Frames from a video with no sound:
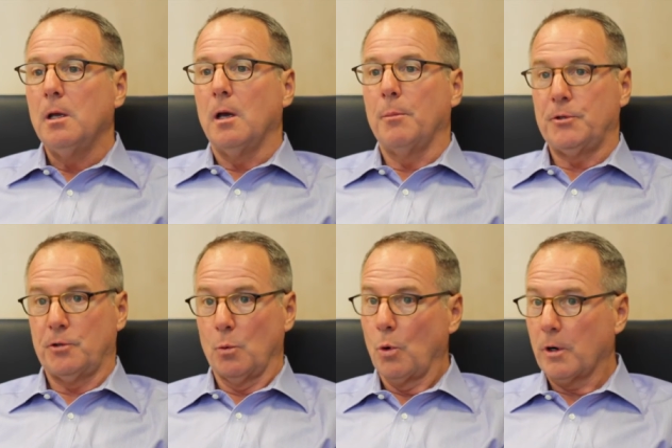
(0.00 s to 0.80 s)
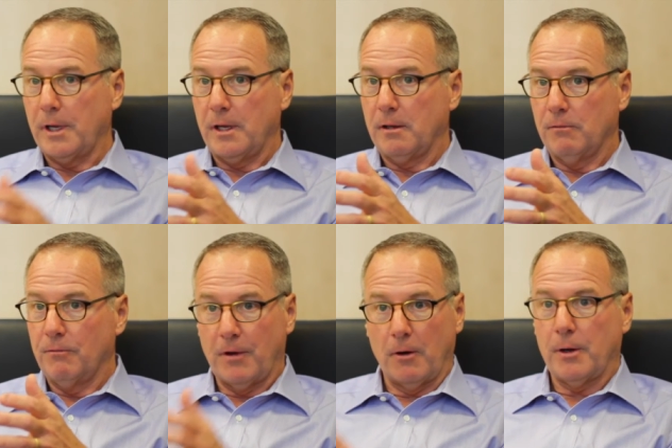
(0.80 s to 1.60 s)
Uh, but you're working
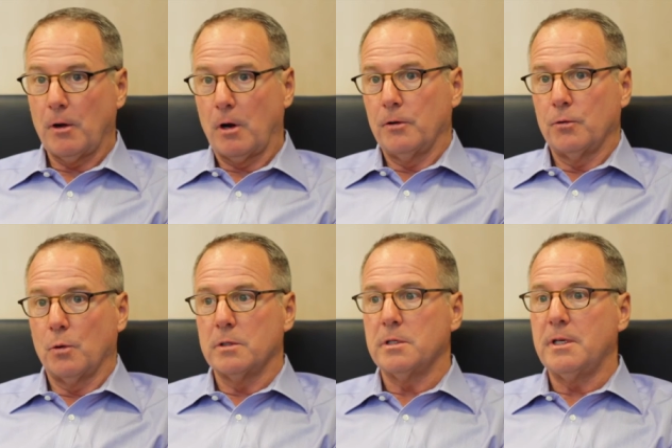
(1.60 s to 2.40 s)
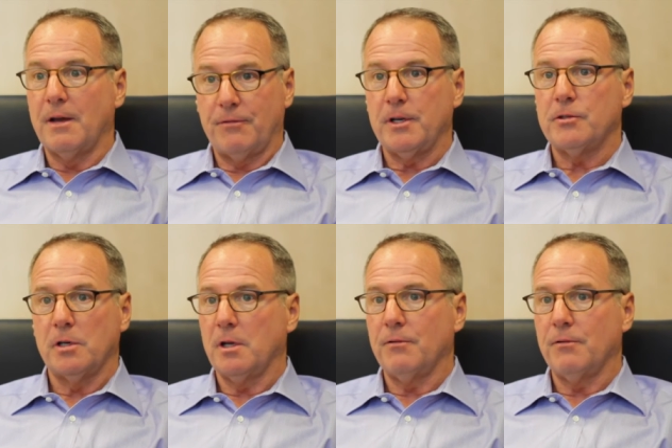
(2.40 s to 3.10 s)
very hard towards the definition